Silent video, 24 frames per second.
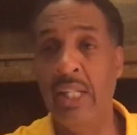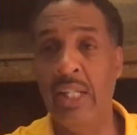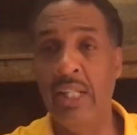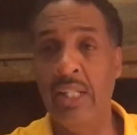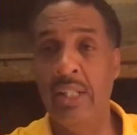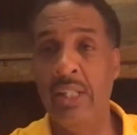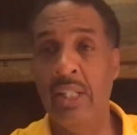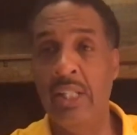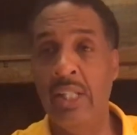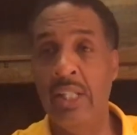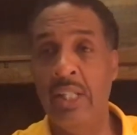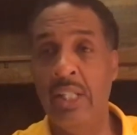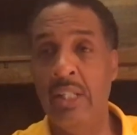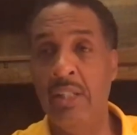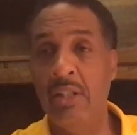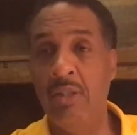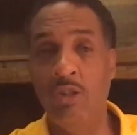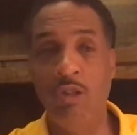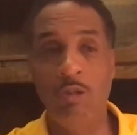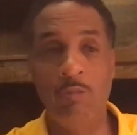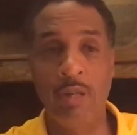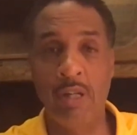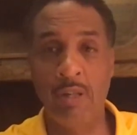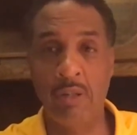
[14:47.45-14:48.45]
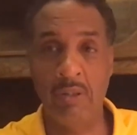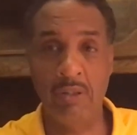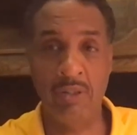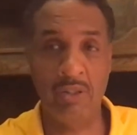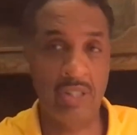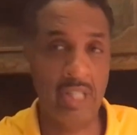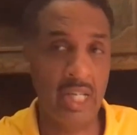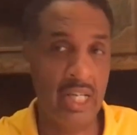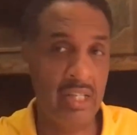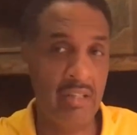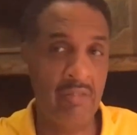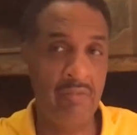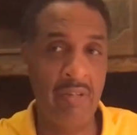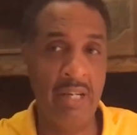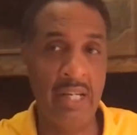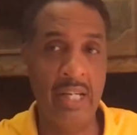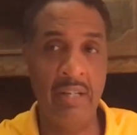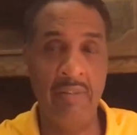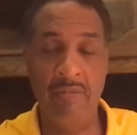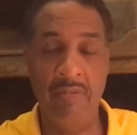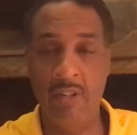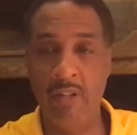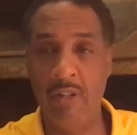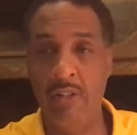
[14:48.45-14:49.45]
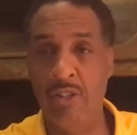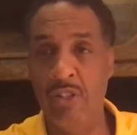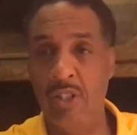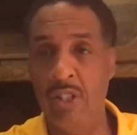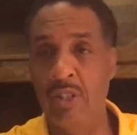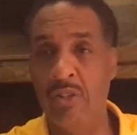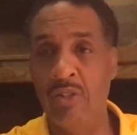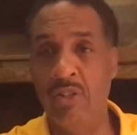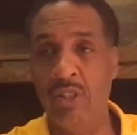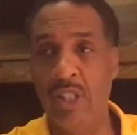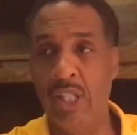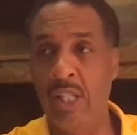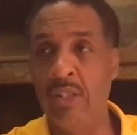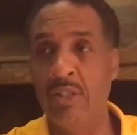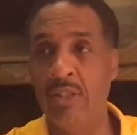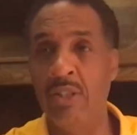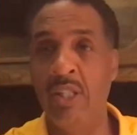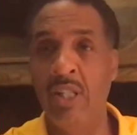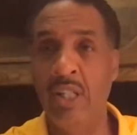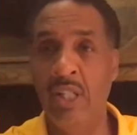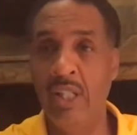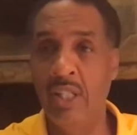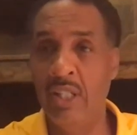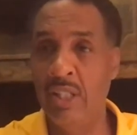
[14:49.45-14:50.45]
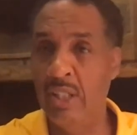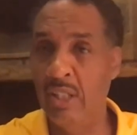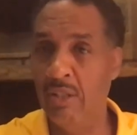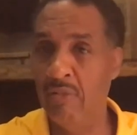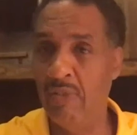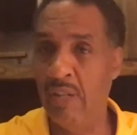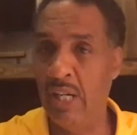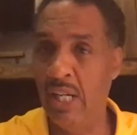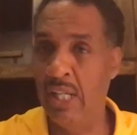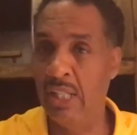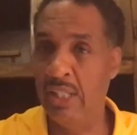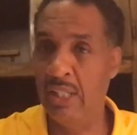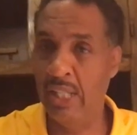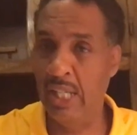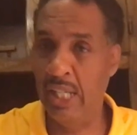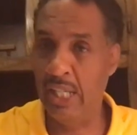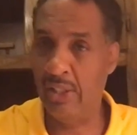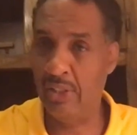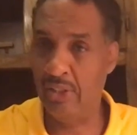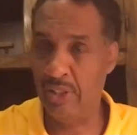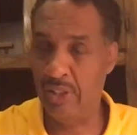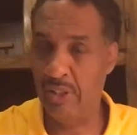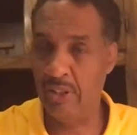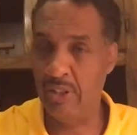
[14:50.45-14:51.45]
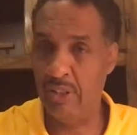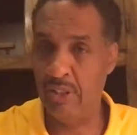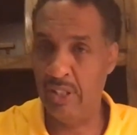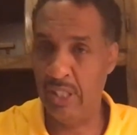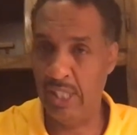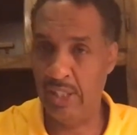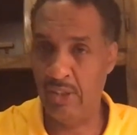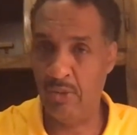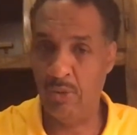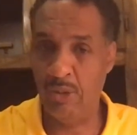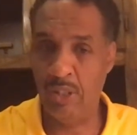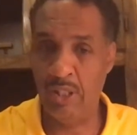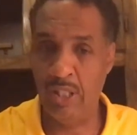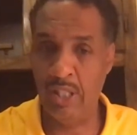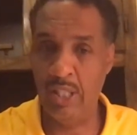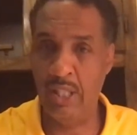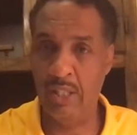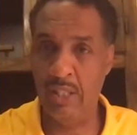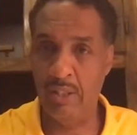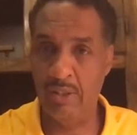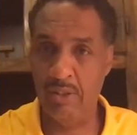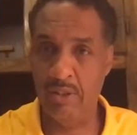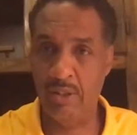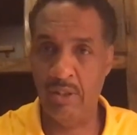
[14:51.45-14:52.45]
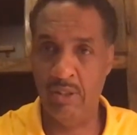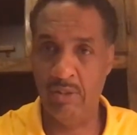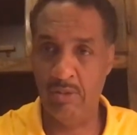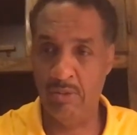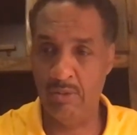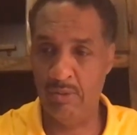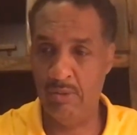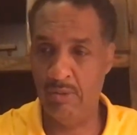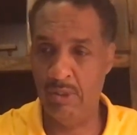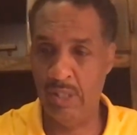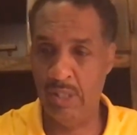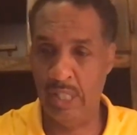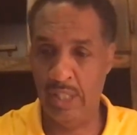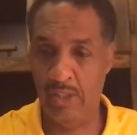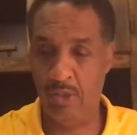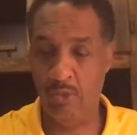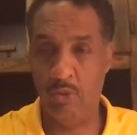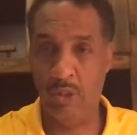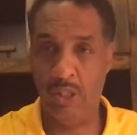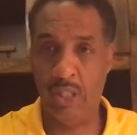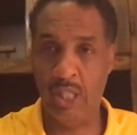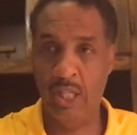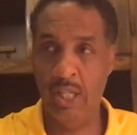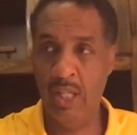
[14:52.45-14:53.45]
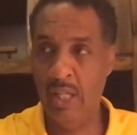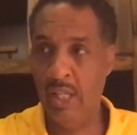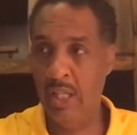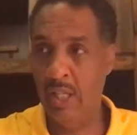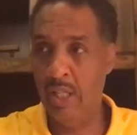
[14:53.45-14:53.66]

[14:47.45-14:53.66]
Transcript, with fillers: In the New American Standard Version, it says divine nature. That's what it is. So that's what God,